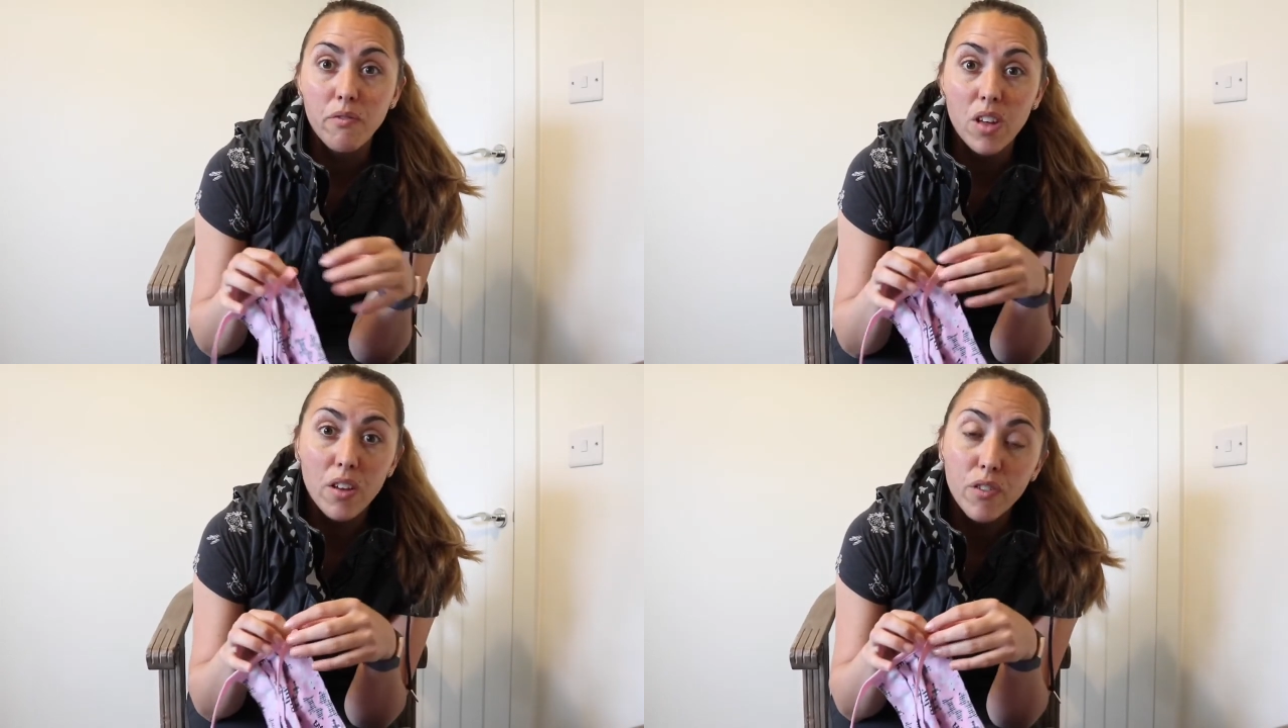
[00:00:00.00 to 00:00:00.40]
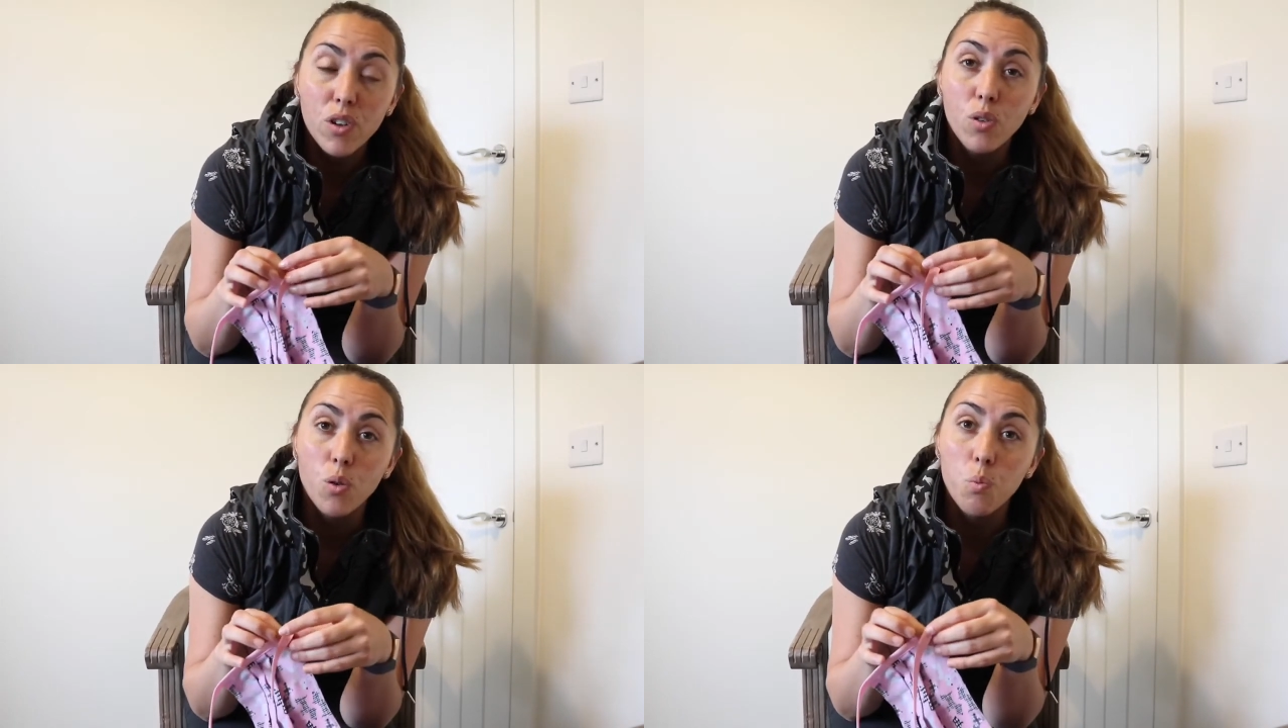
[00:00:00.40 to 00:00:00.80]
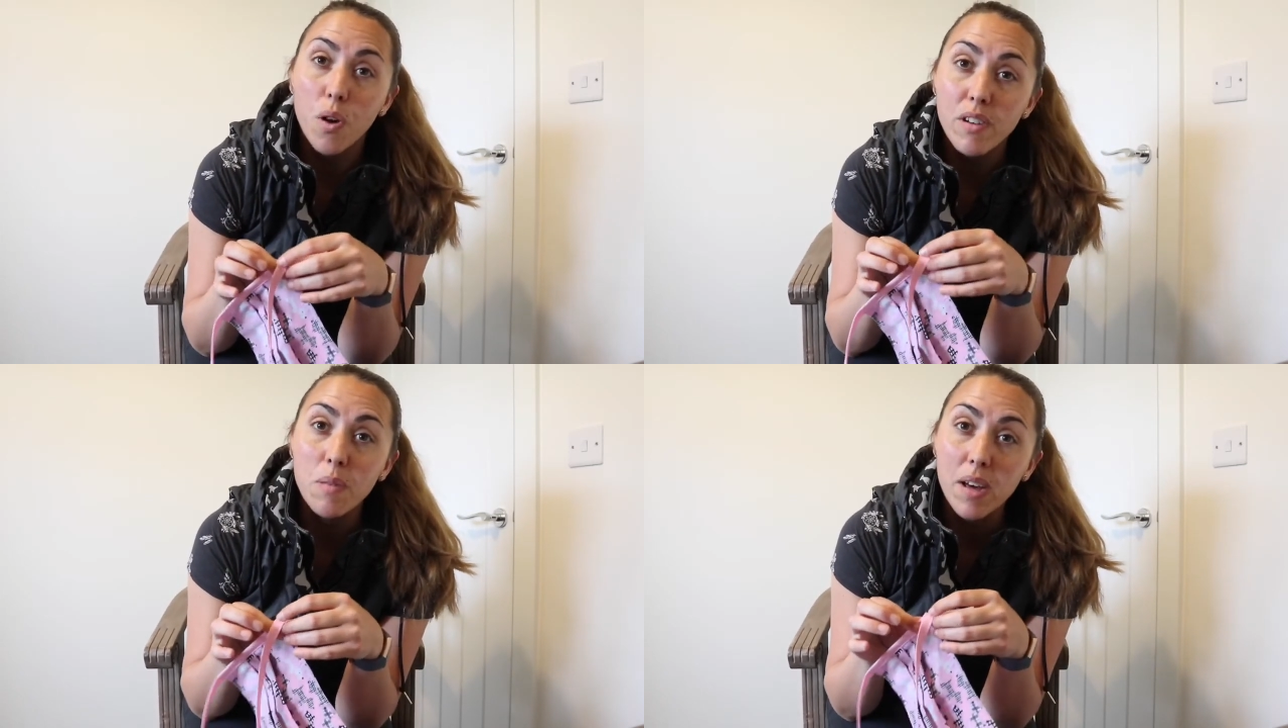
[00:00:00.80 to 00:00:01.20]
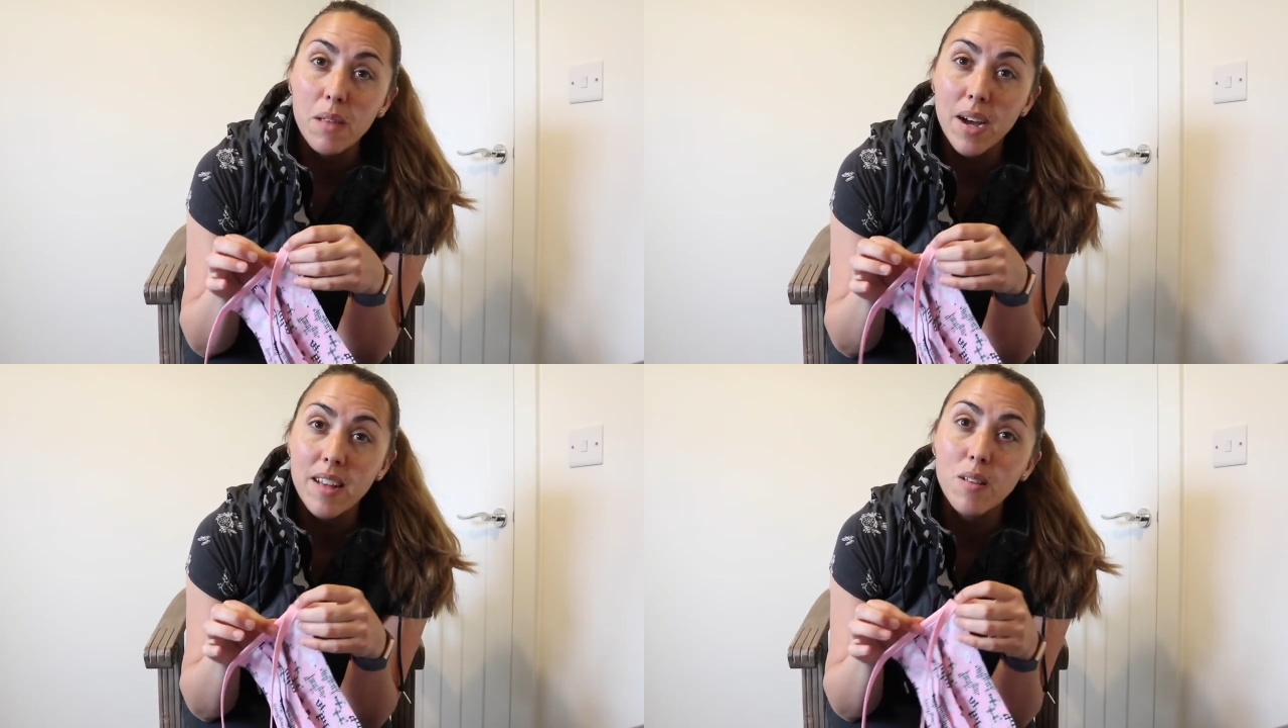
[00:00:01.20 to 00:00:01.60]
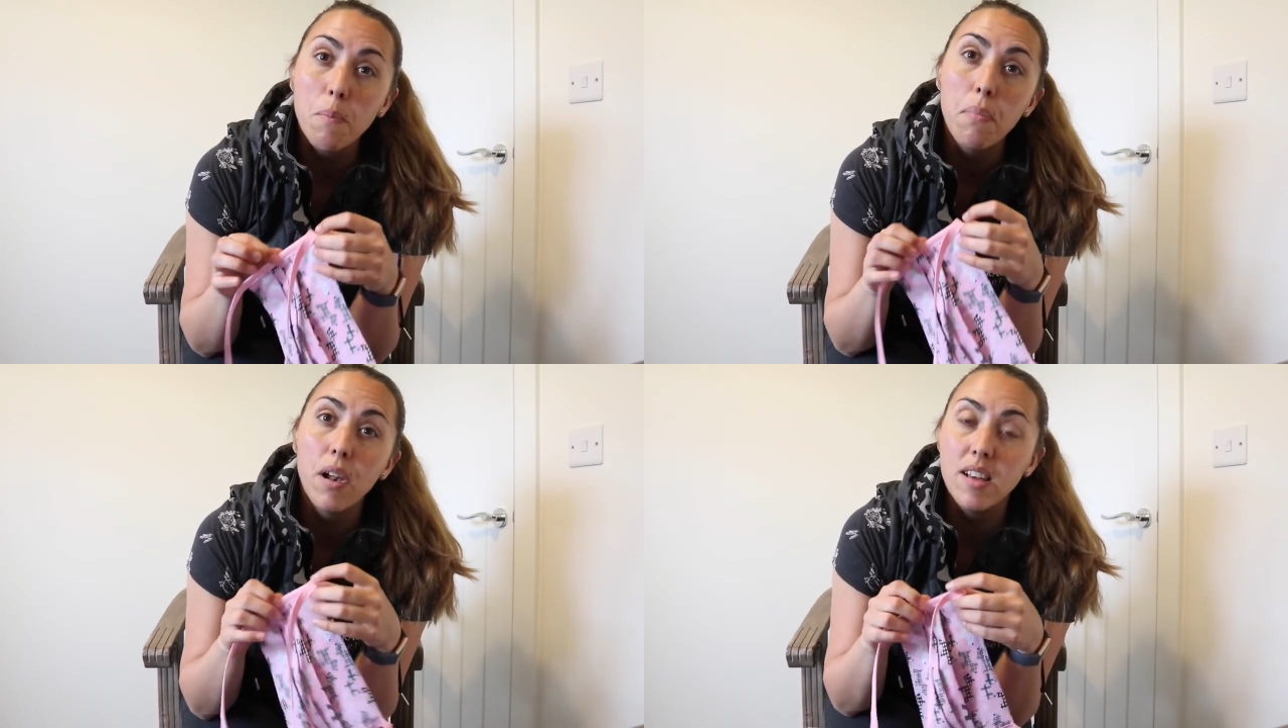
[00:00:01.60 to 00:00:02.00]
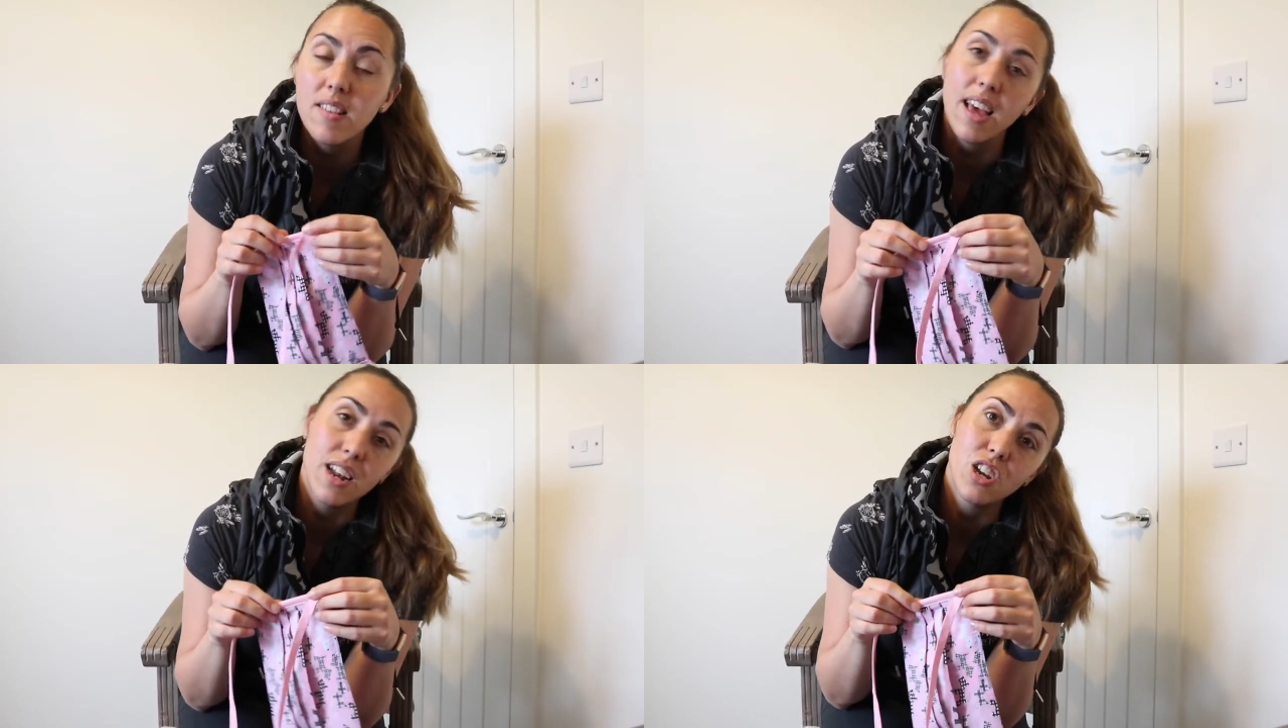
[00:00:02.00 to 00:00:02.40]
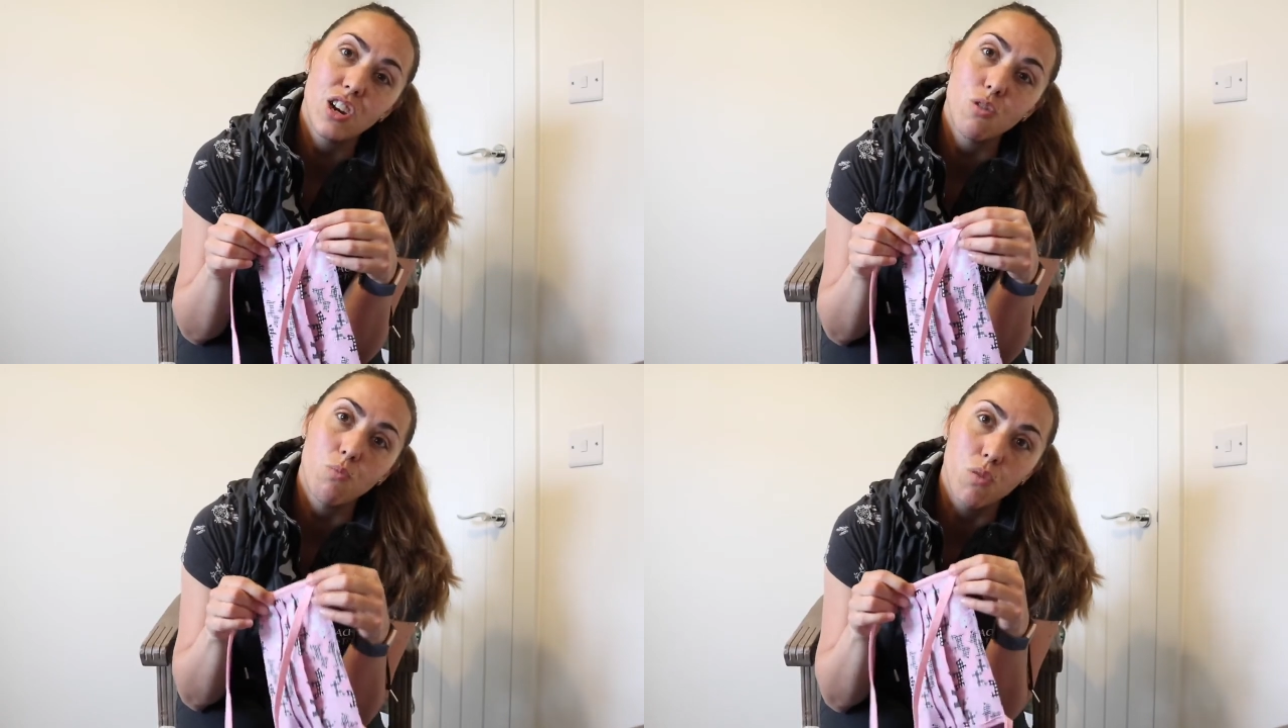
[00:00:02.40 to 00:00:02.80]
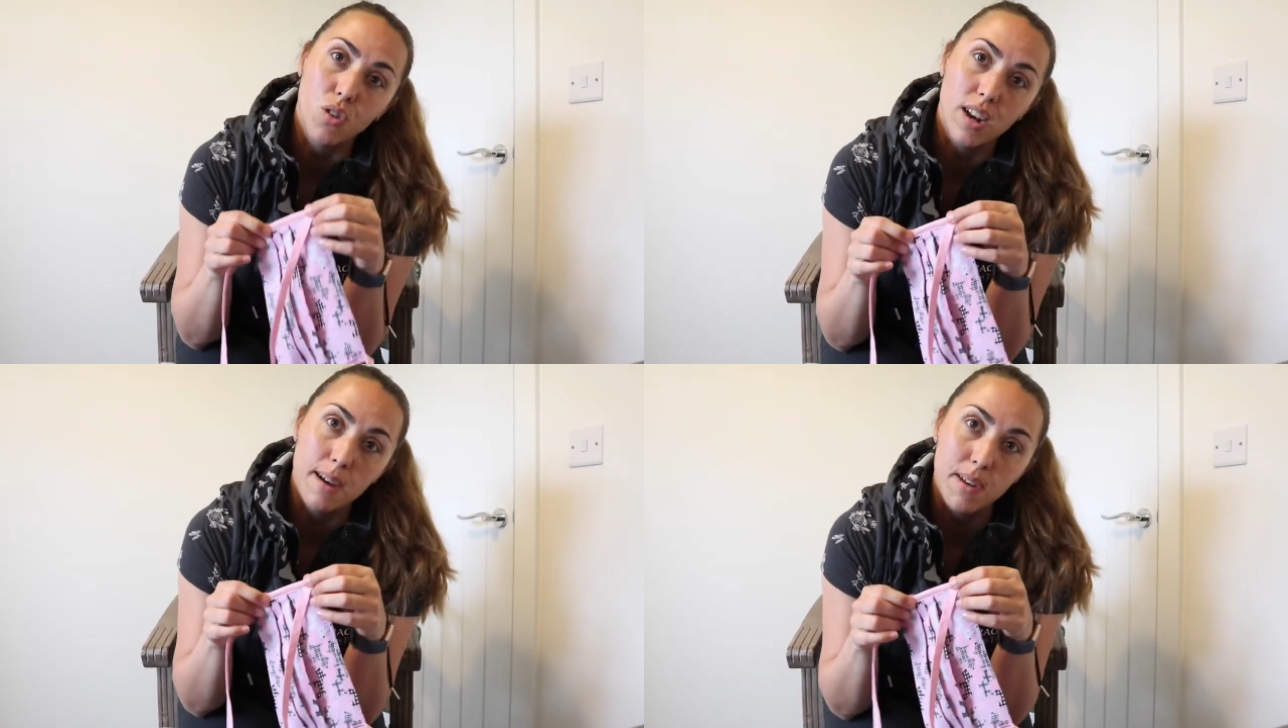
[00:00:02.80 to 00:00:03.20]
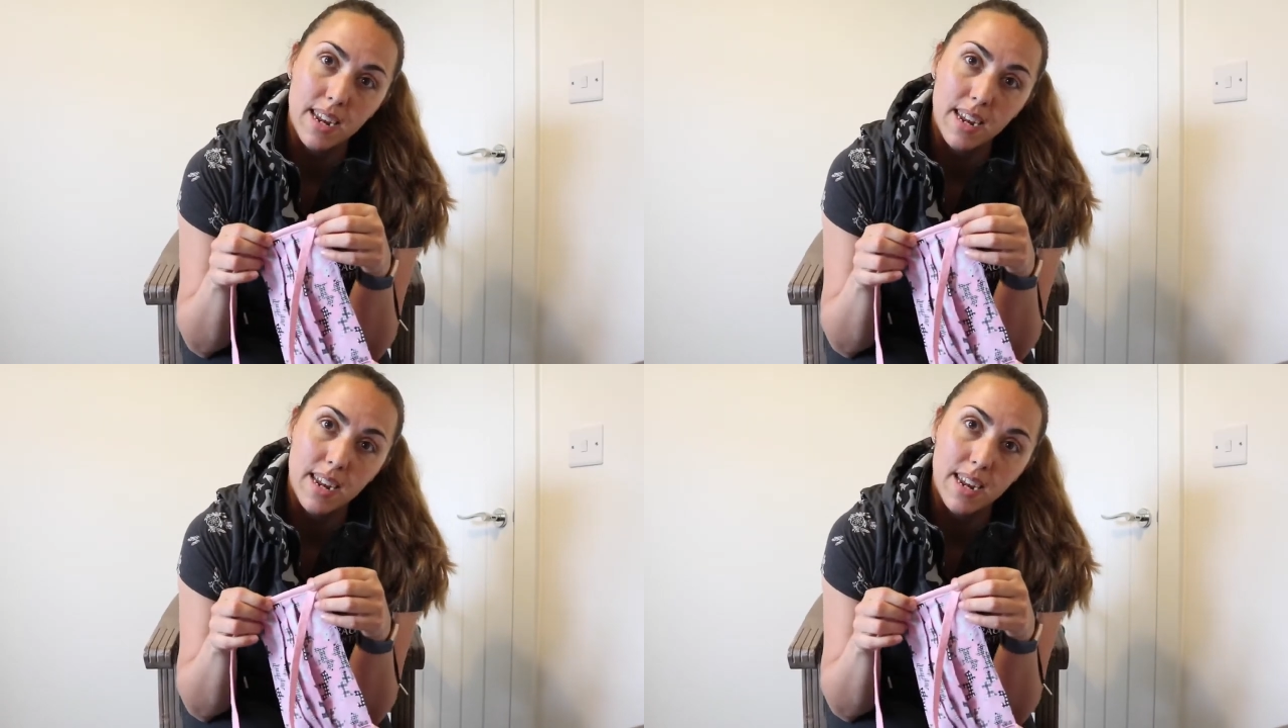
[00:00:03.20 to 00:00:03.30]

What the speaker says: fearful or worried by the mask, please get in touch. I'm more than happy to